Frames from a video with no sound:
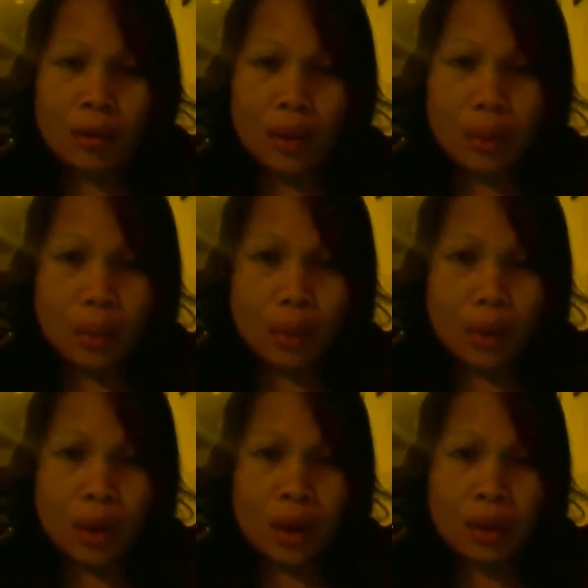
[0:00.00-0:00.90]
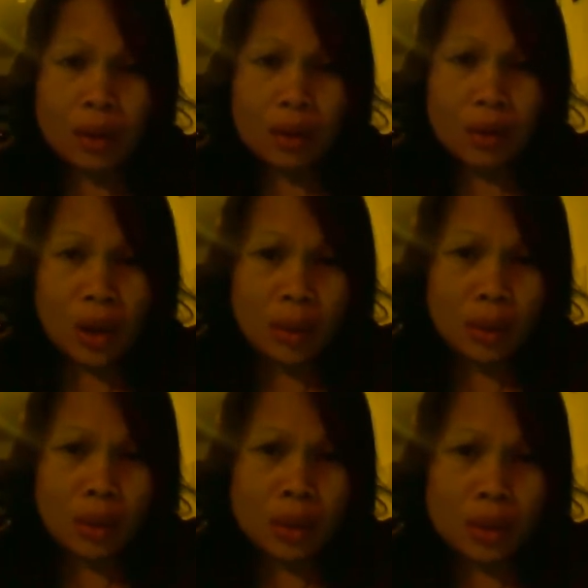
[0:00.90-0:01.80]
Fair warning, this
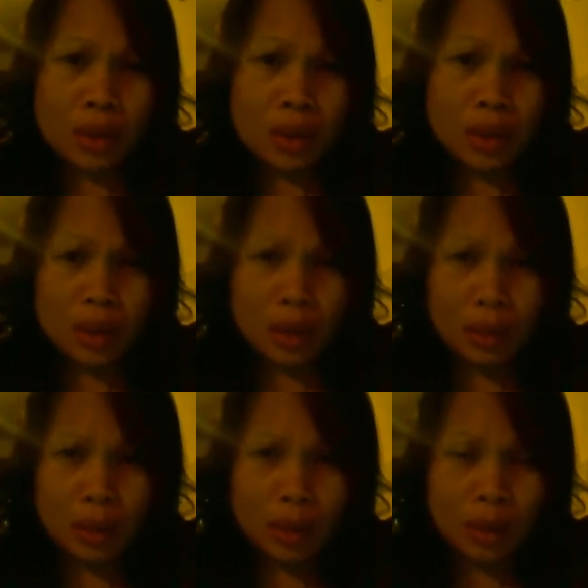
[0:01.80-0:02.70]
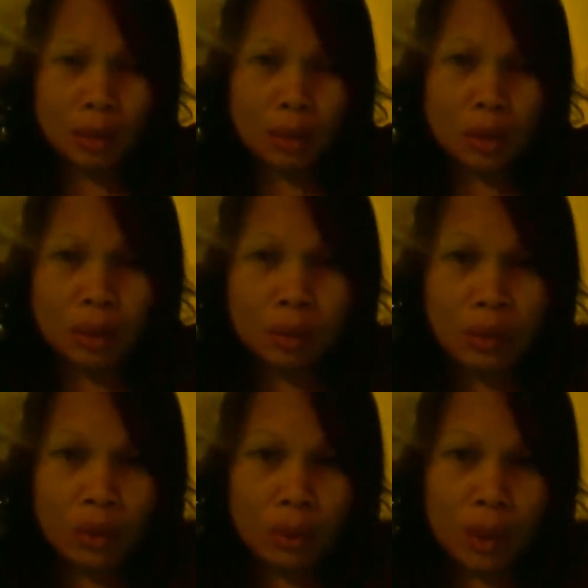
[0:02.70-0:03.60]
chapter is a little bit emotional
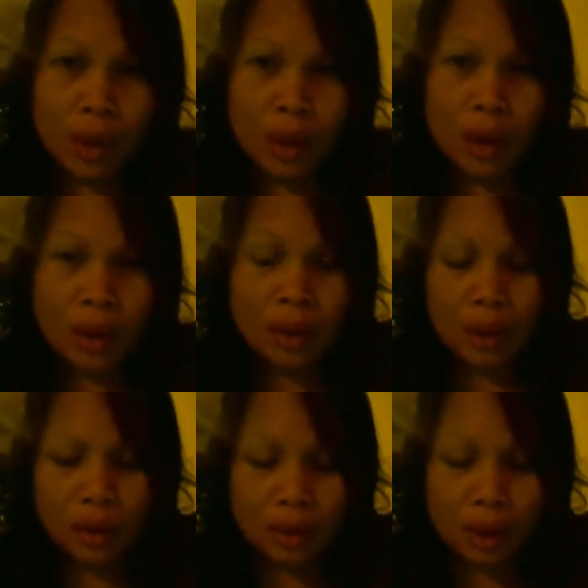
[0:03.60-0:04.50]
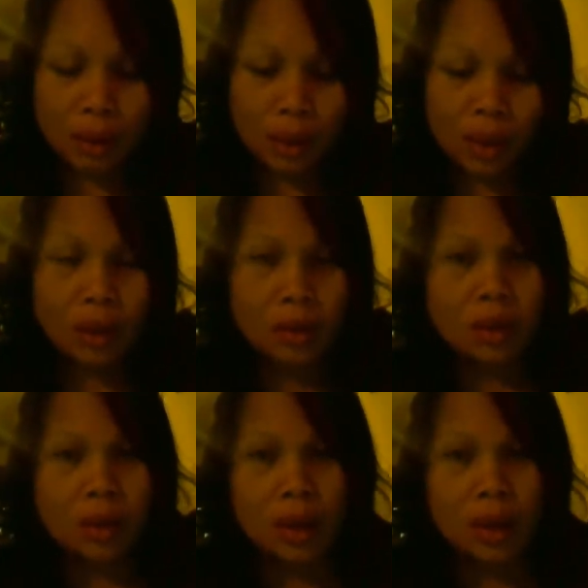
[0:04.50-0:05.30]
for me, and as I read it,